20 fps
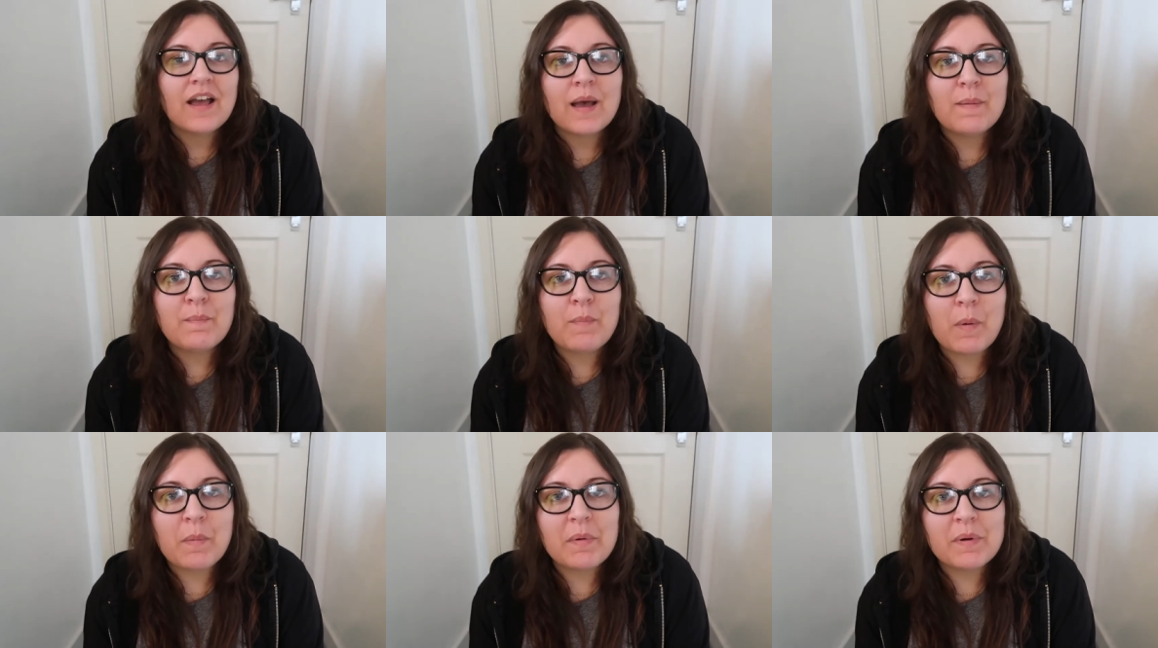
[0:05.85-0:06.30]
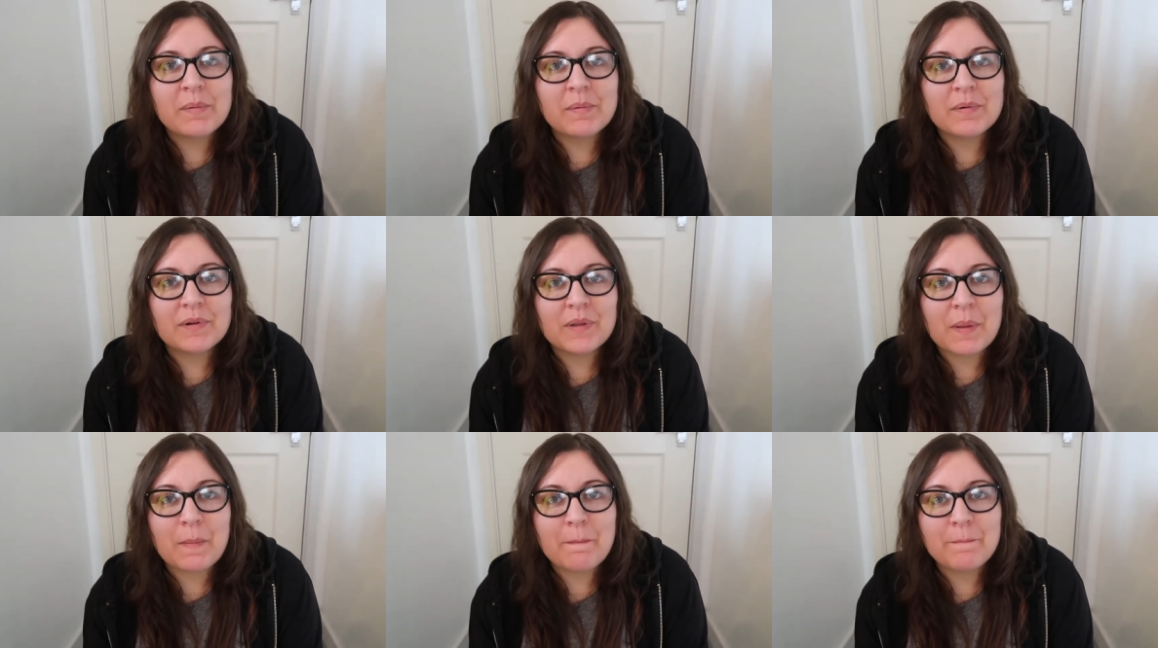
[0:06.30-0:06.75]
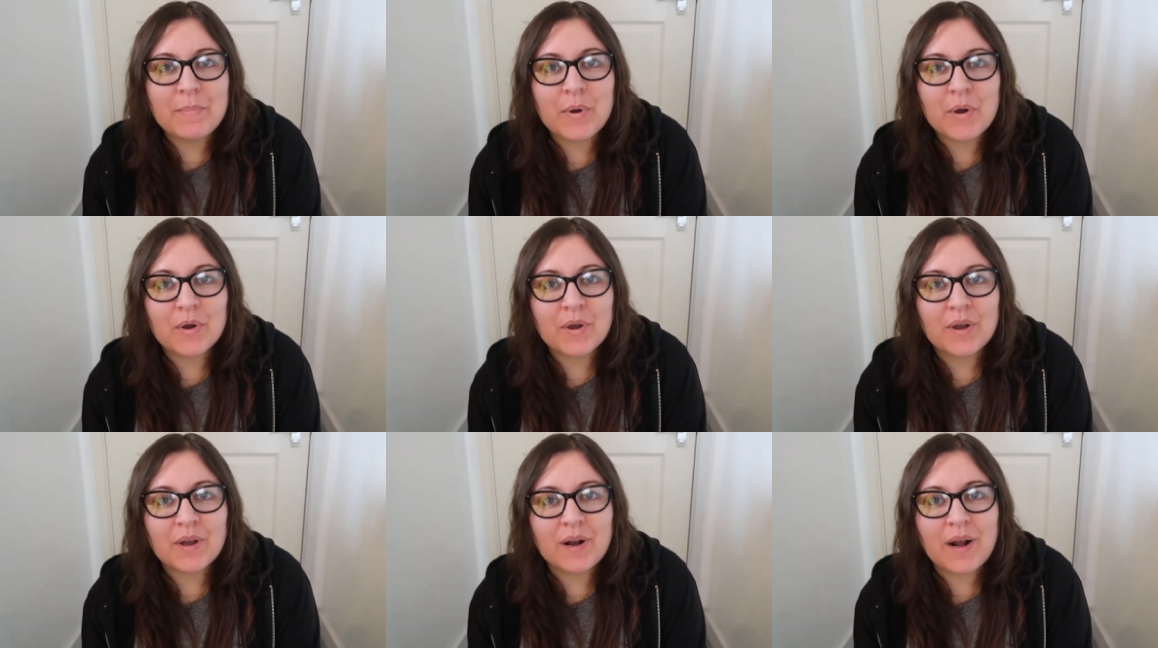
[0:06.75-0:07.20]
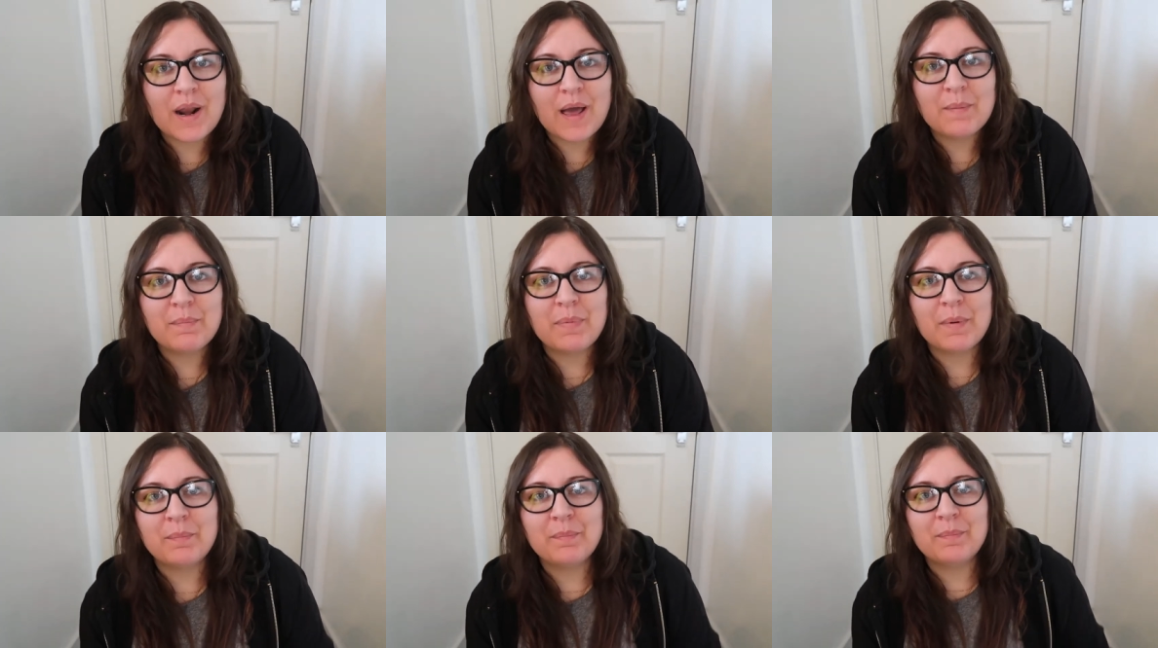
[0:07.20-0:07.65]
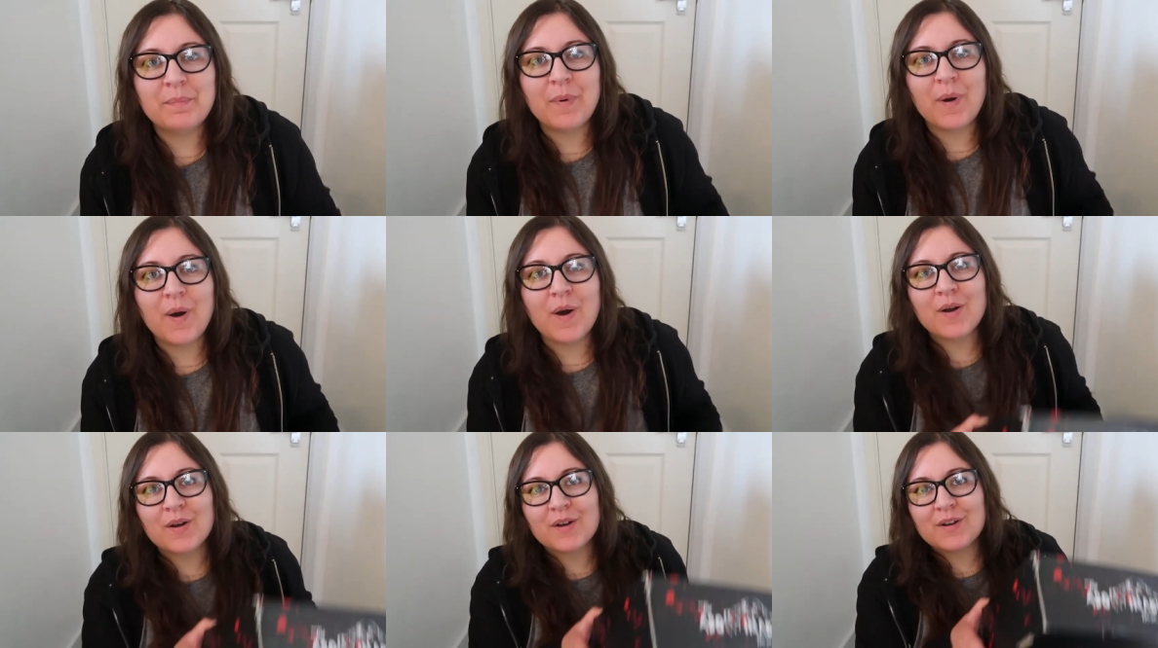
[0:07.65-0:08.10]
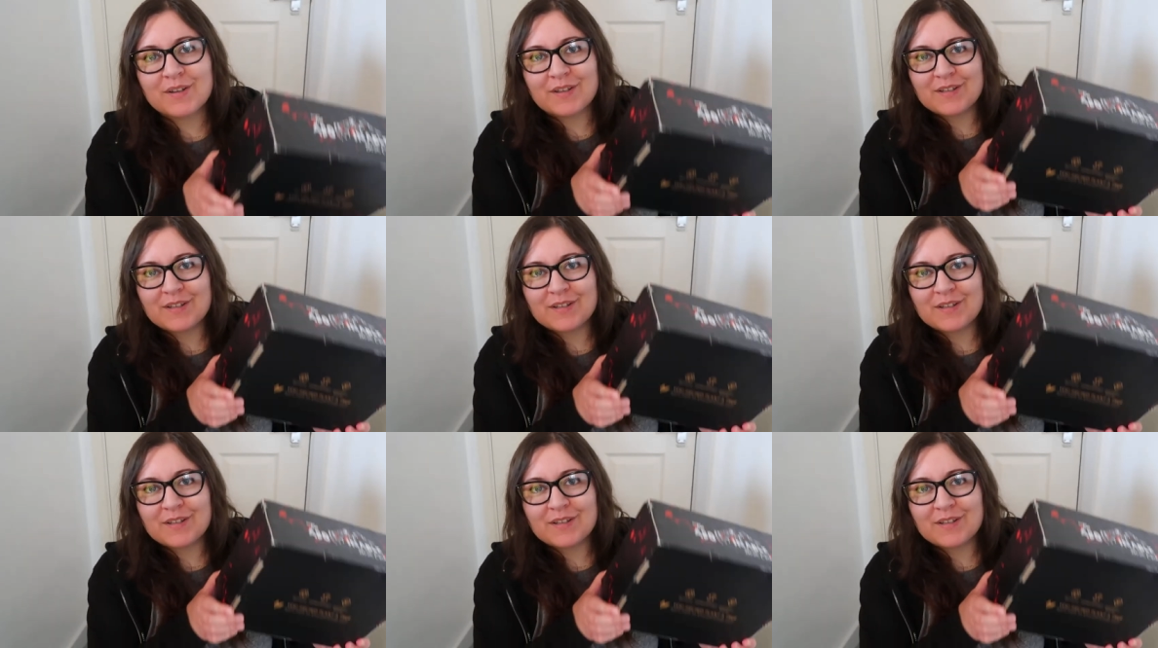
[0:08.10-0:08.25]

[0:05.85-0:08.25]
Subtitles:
Abominable book club box.